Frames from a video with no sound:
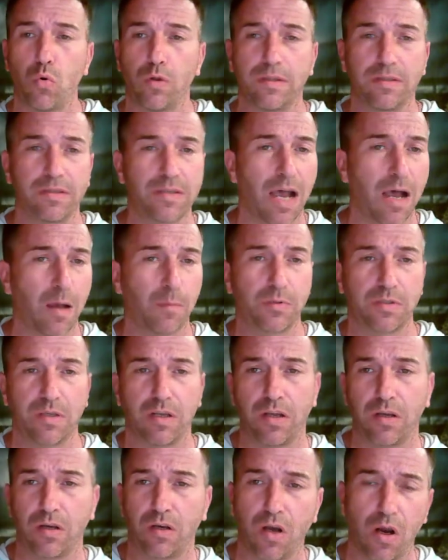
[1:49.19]
and Thompson
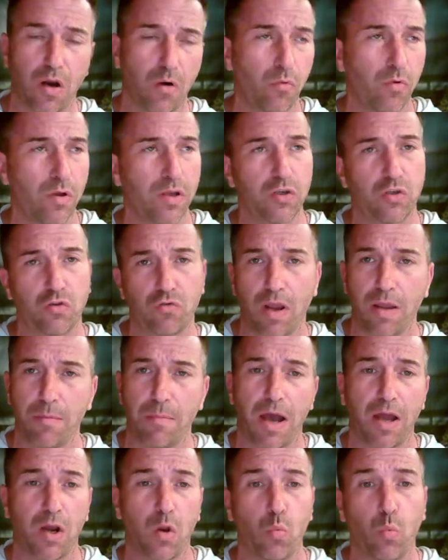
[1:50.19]
and Curry and
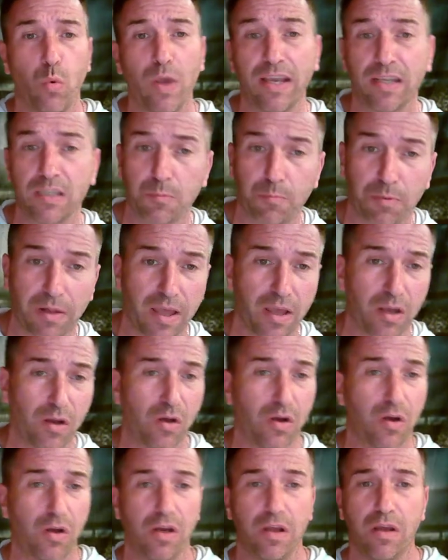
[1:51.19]
Draymond and Wiggins playing
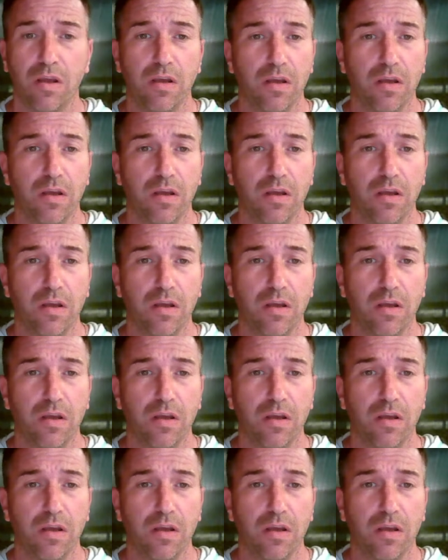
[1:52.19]
good,